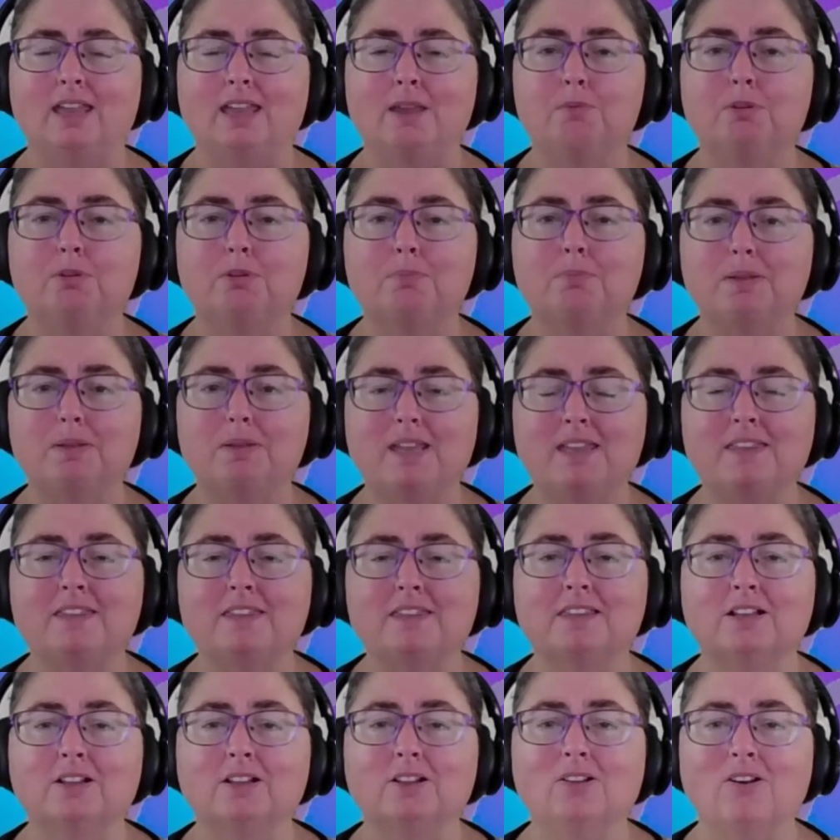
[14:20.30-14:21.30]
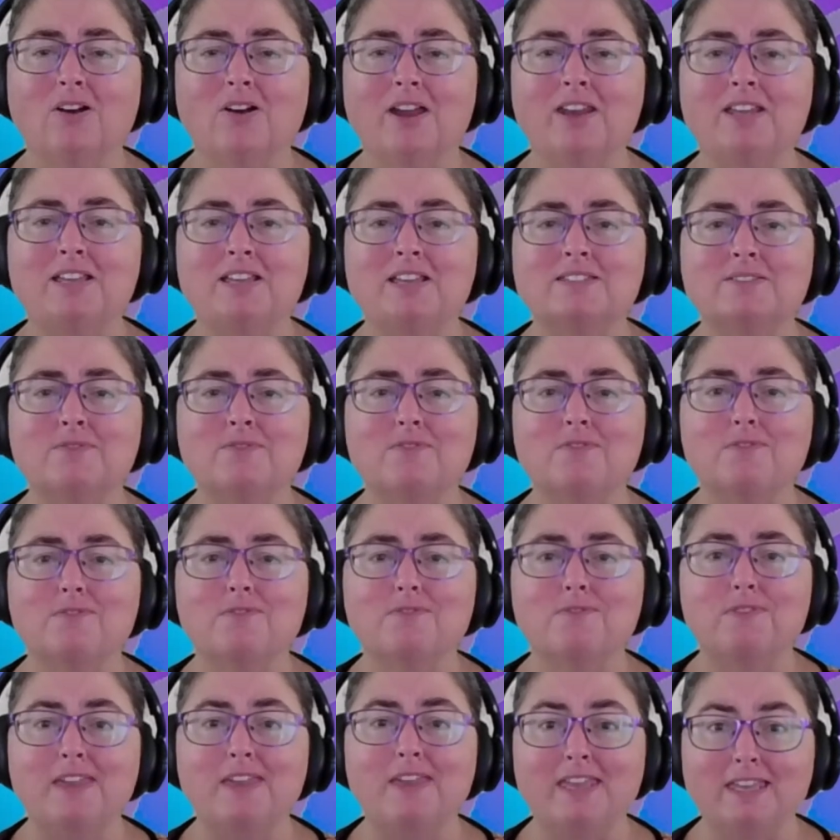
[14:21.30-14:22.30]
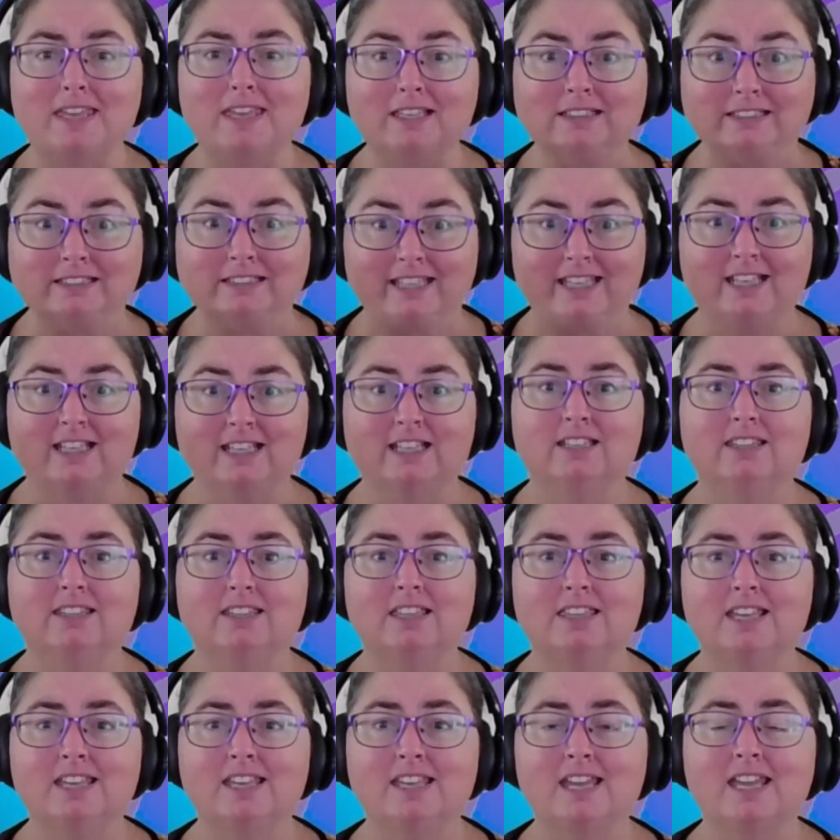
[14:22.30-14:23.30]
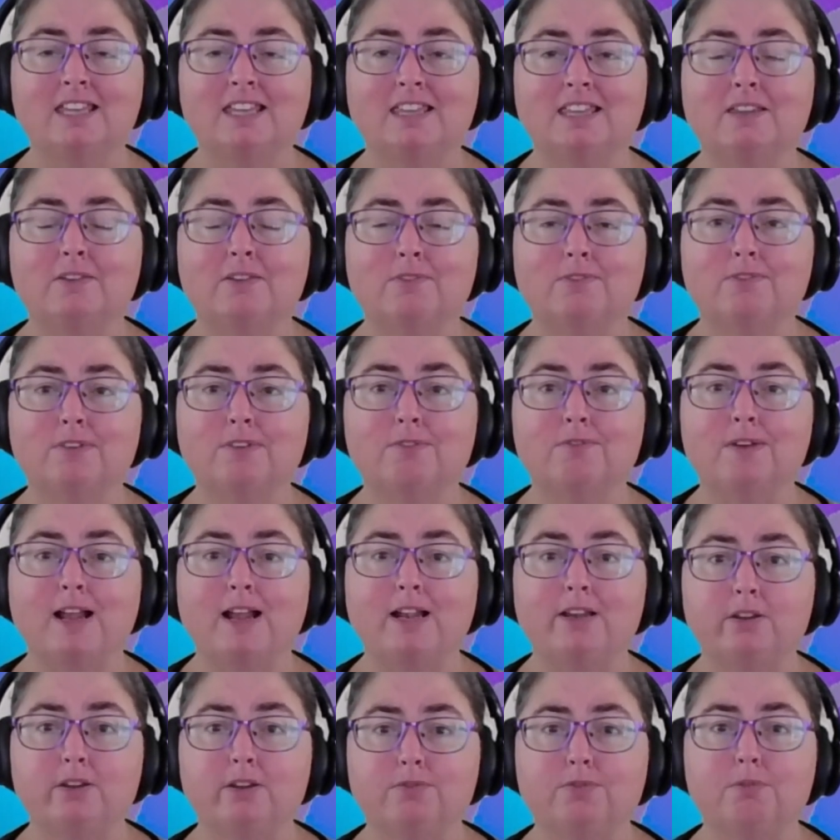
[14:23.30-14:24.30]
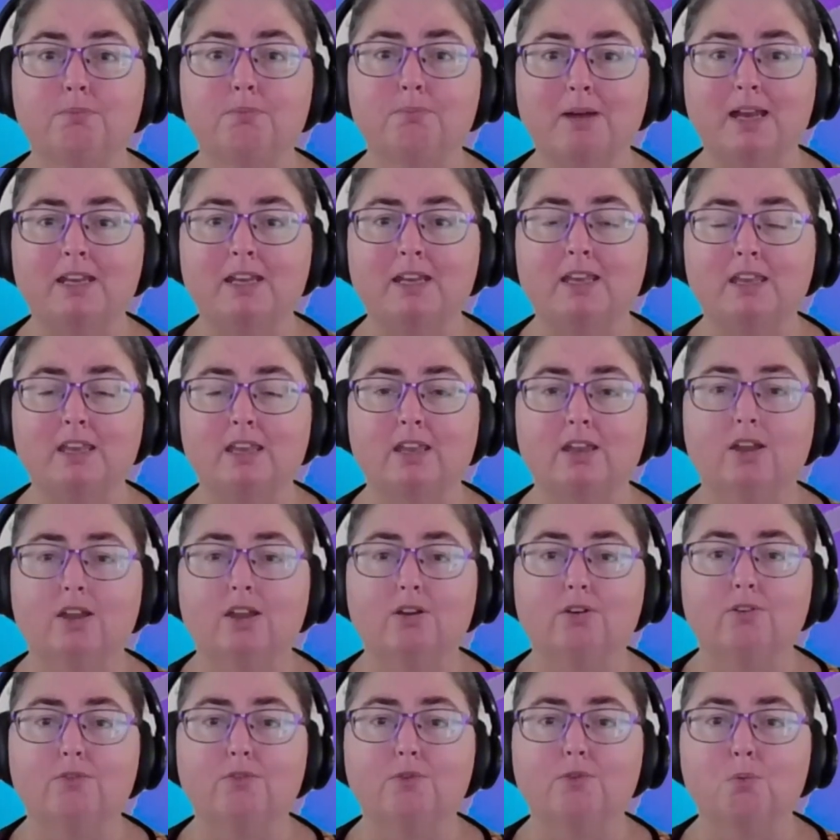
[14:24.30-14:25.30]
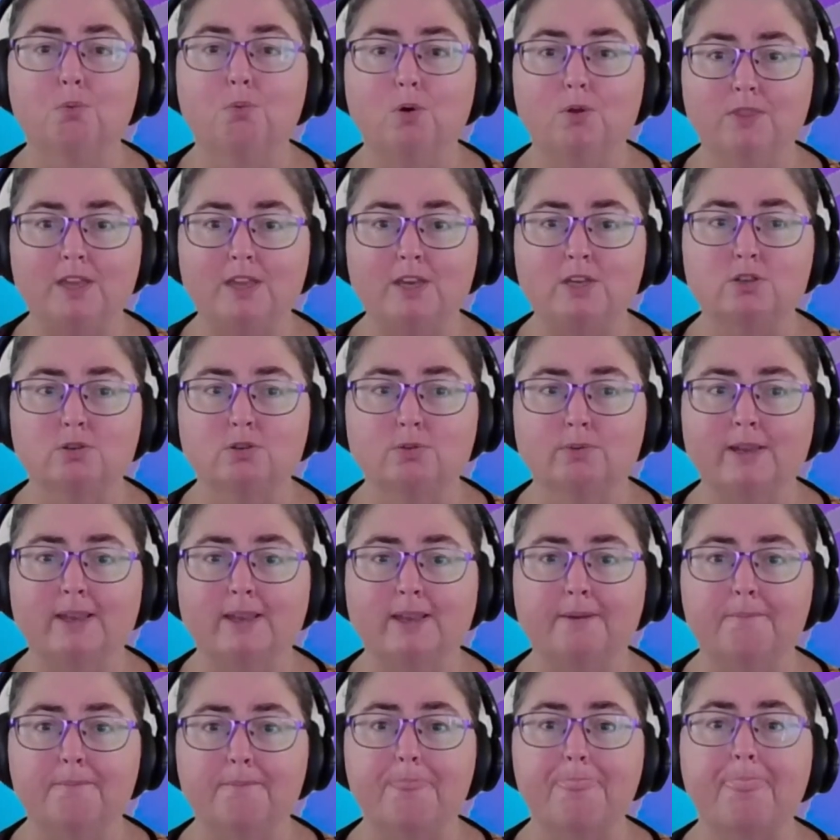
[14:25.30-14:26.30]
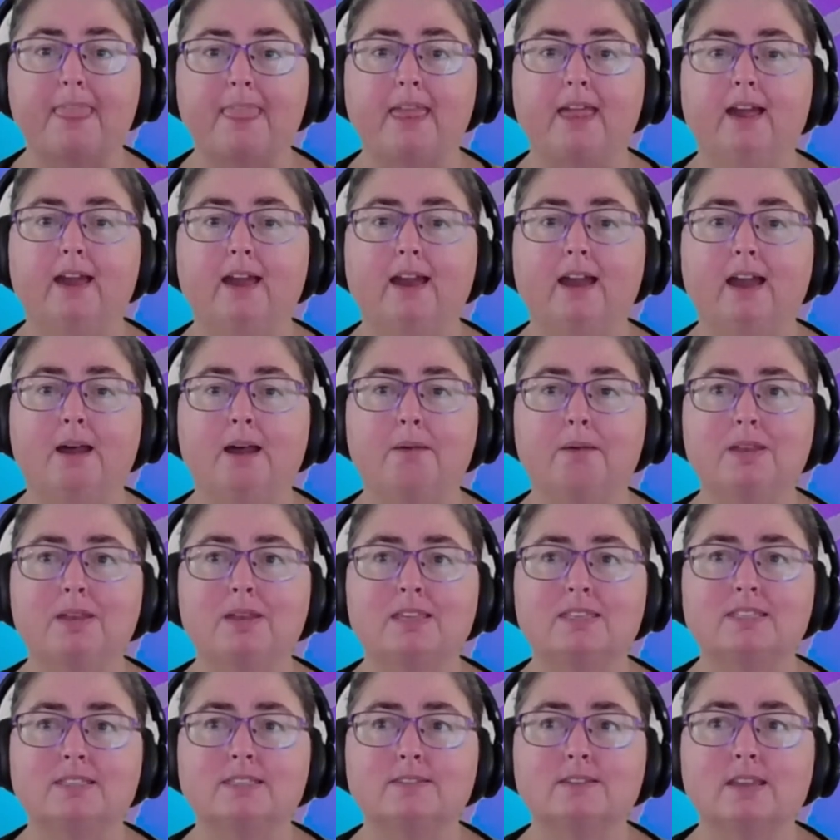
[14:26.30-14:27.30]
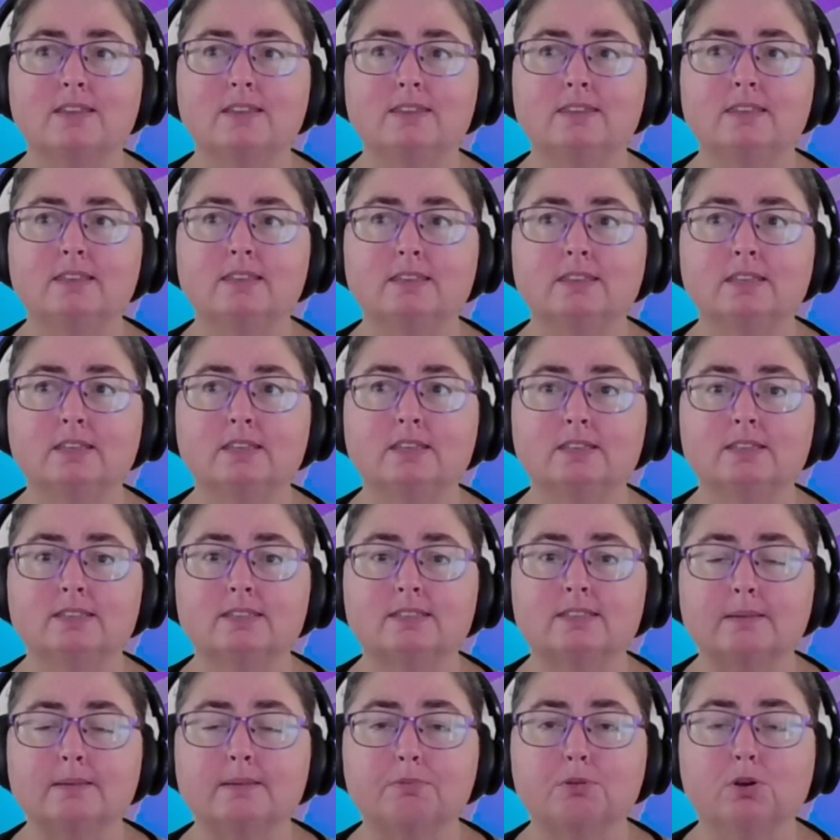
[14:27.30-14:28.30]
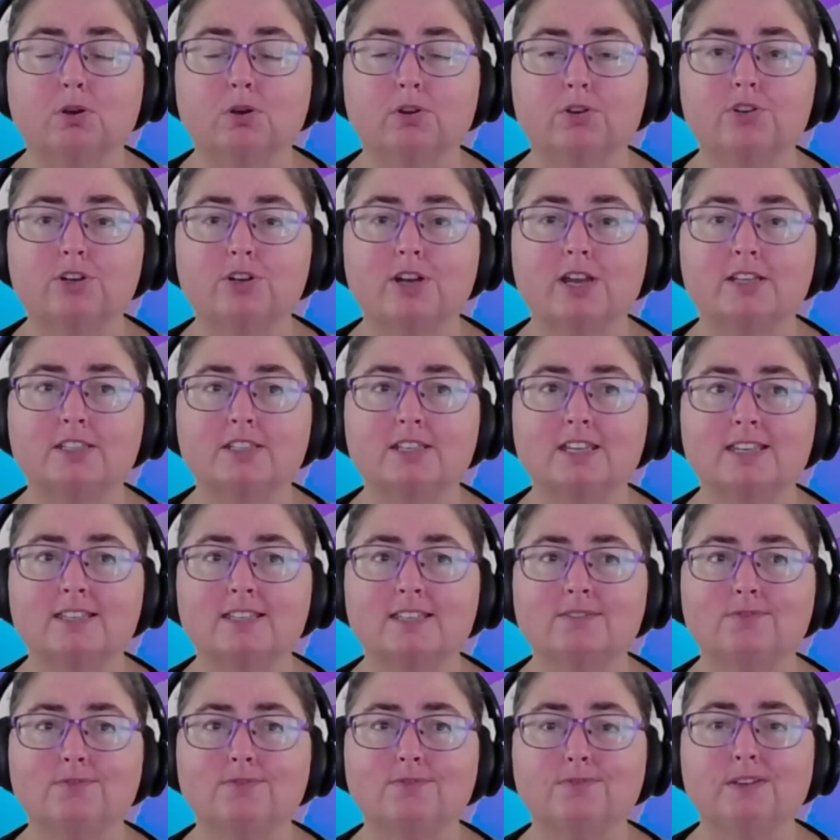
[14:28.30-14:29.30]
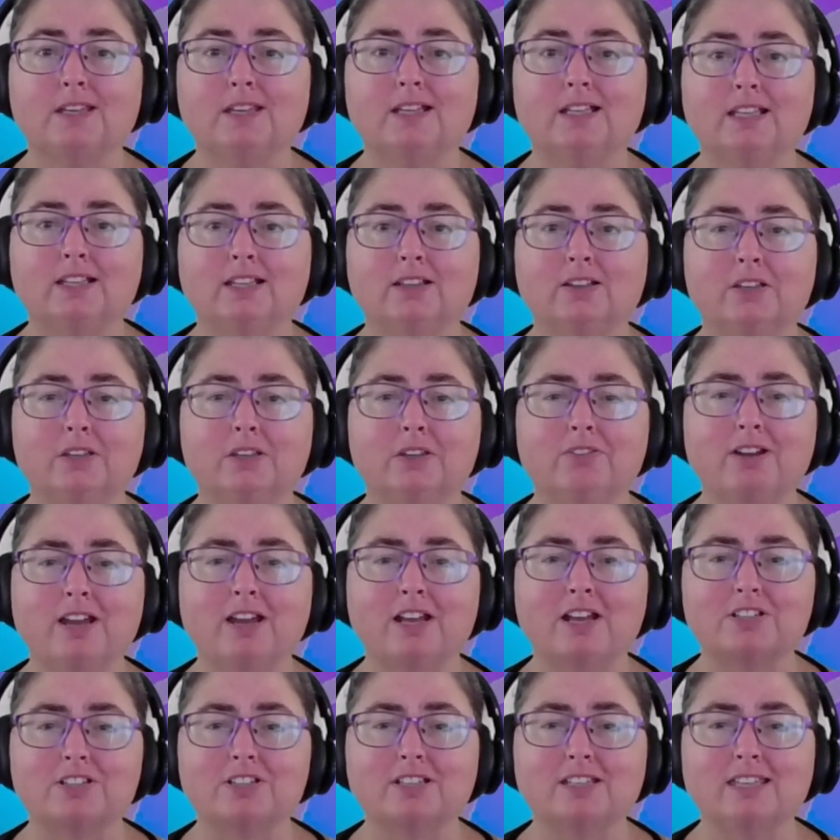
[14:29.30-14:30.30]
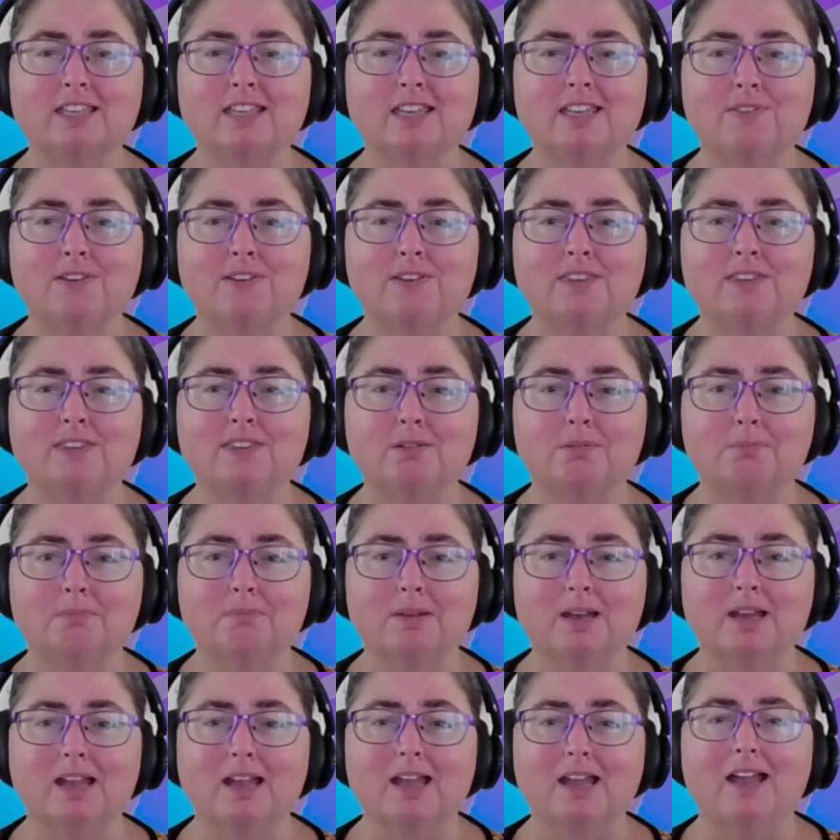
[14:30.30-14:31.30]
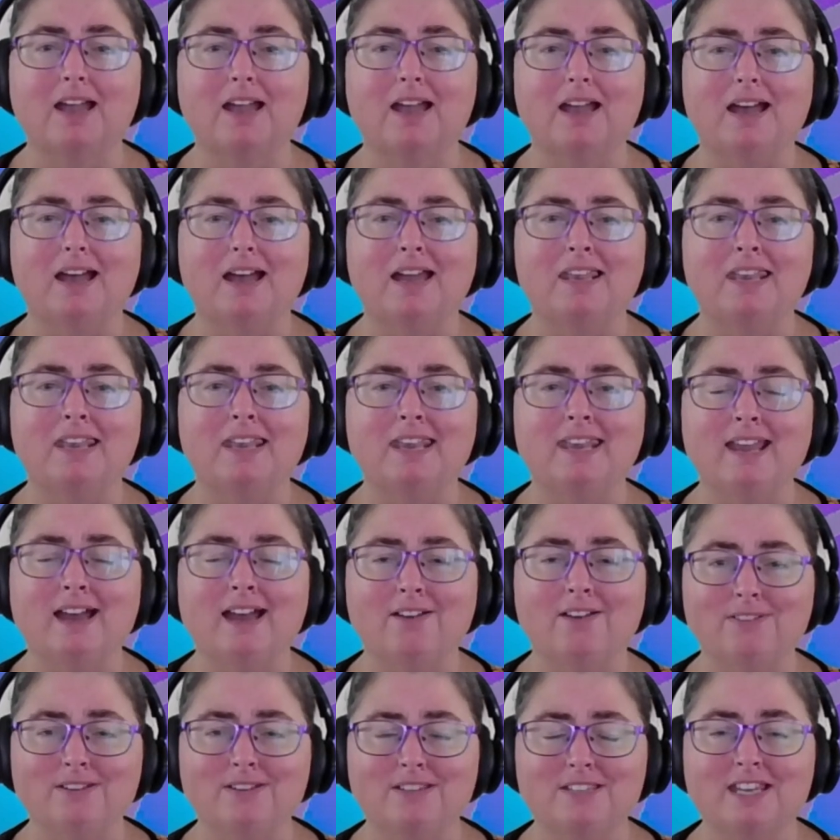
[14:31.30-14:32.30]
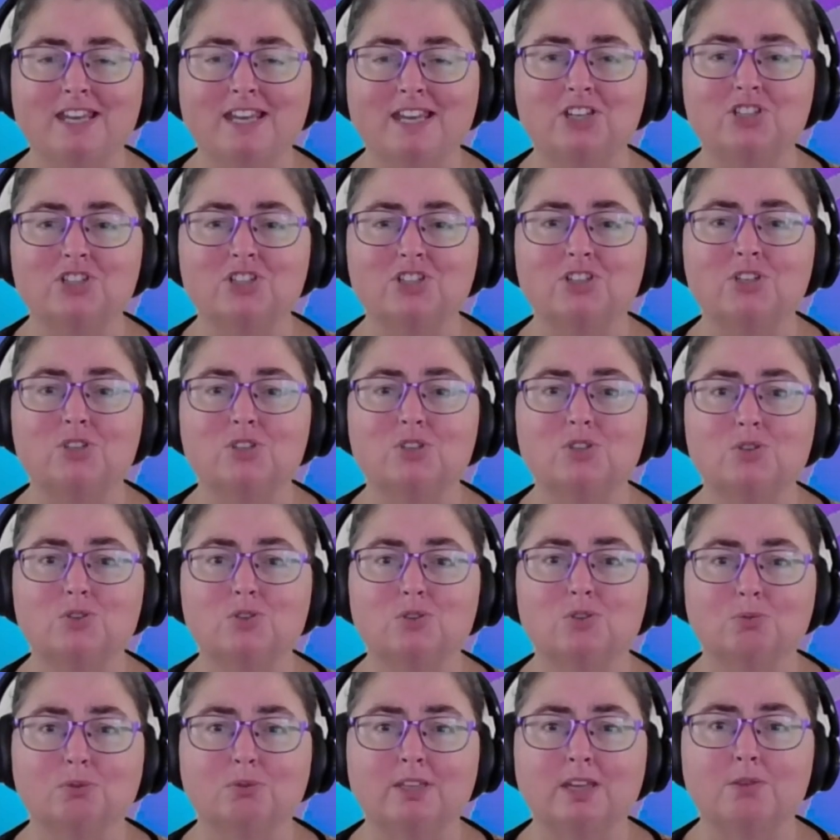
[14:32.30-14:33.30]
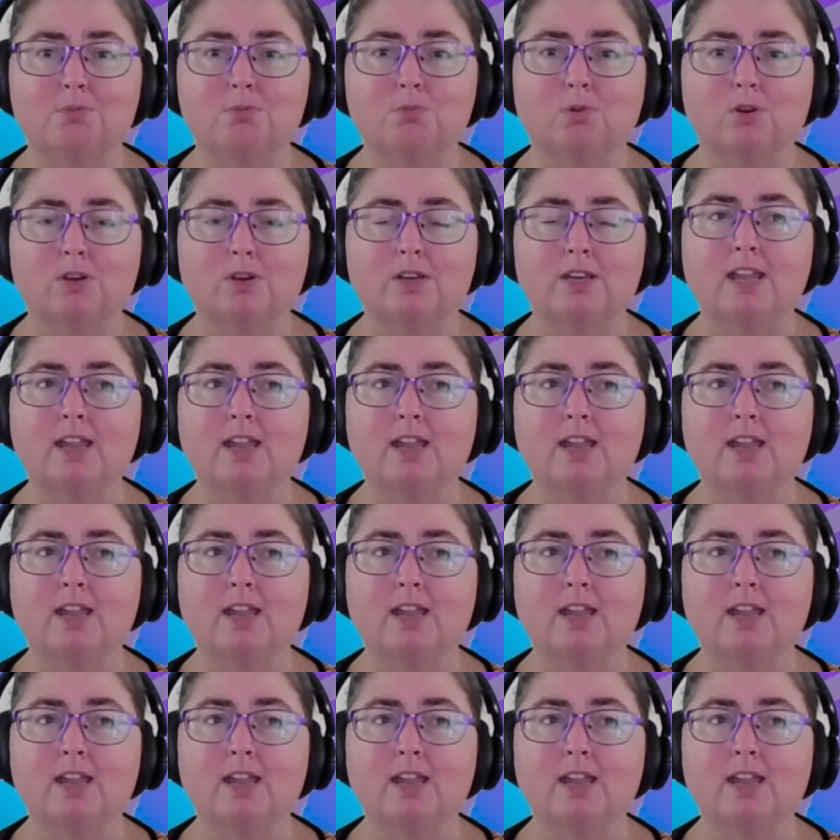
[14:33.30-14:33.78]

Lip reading: It would appear that the client isn't feeling that they're getting the value for money for what they're doing. The subcontractor isn't feeling like you're actually giving them enough attention to do what they want.